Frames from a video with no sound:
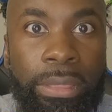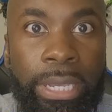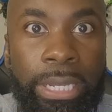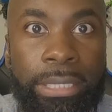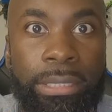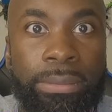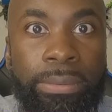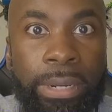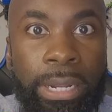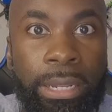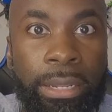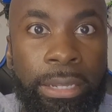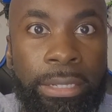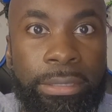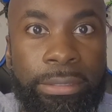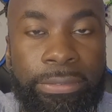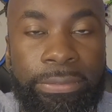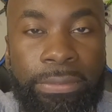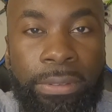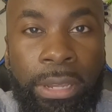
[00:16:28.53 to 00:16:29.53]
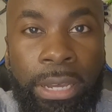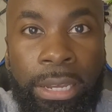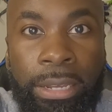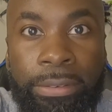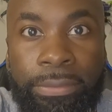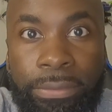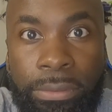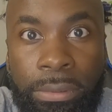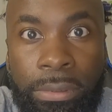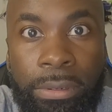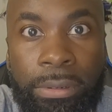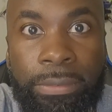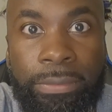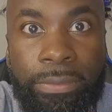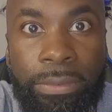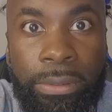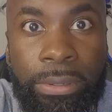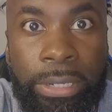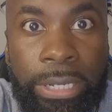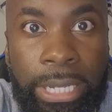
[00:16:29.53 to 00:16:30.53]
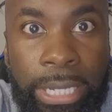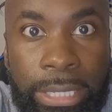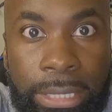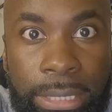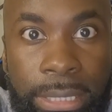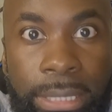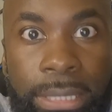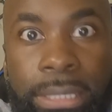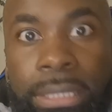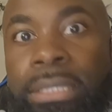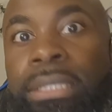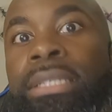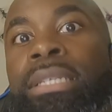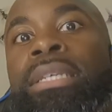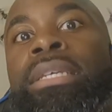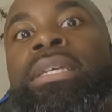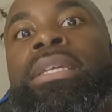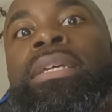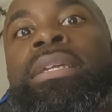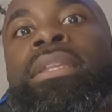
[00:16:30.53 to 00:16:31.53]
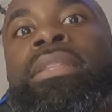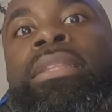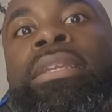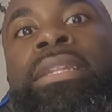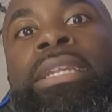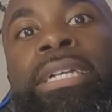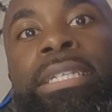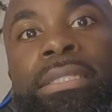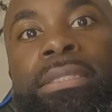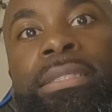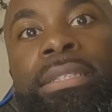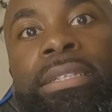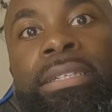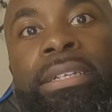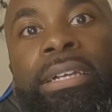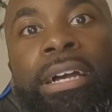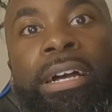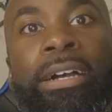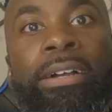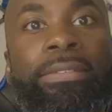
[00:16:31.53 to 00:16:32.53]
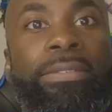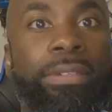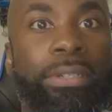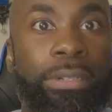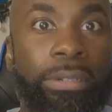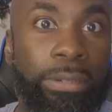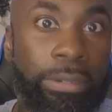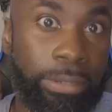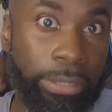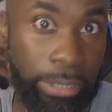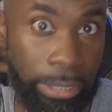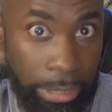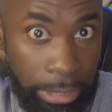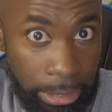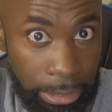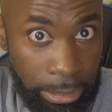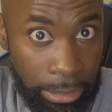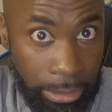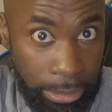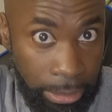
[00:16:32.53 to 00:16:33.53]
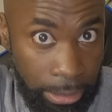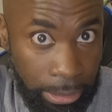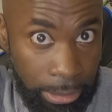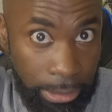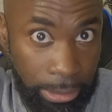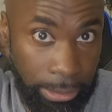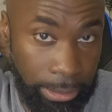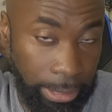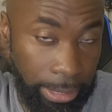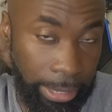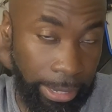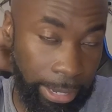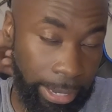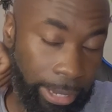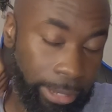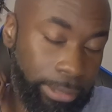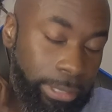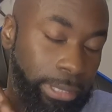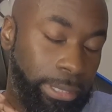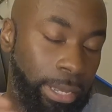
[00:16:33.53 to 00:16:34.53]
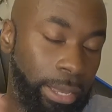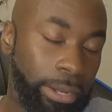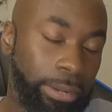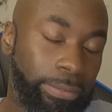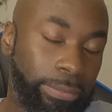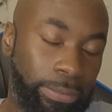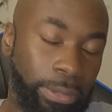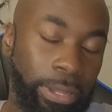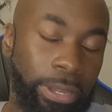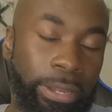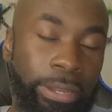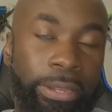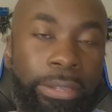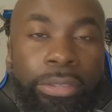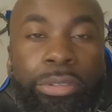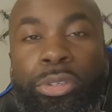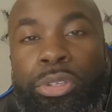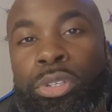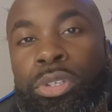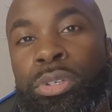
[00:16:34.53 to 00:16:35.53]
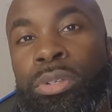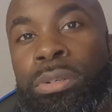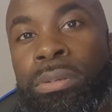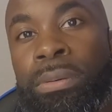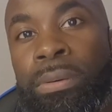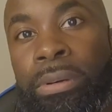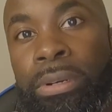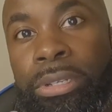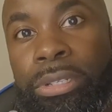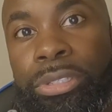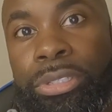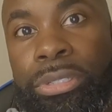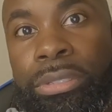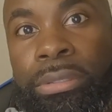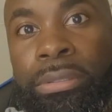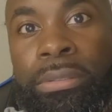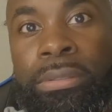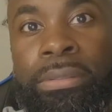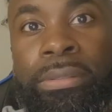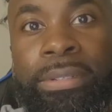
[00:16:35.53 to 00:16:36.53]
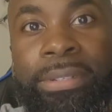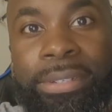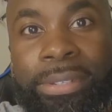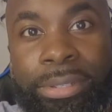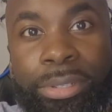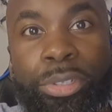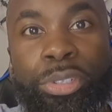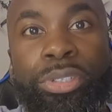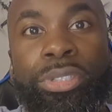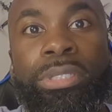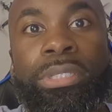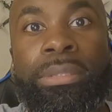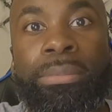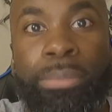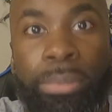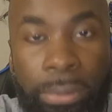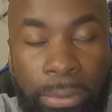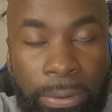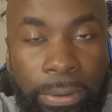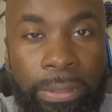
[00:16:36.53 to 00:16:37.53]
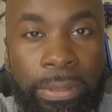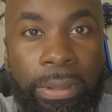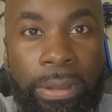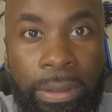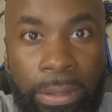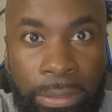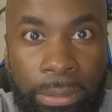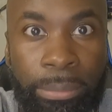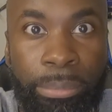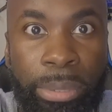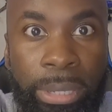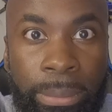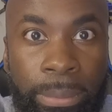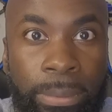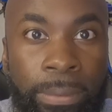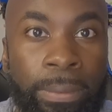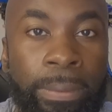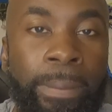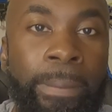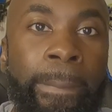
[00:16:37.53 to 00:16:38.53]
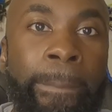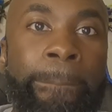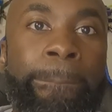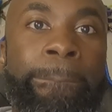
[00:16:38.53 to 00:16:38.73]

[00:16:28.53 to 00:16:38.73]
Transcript: that's what I like to fly for 4S. The next thing I've learned is outside of flying, you want to support other people.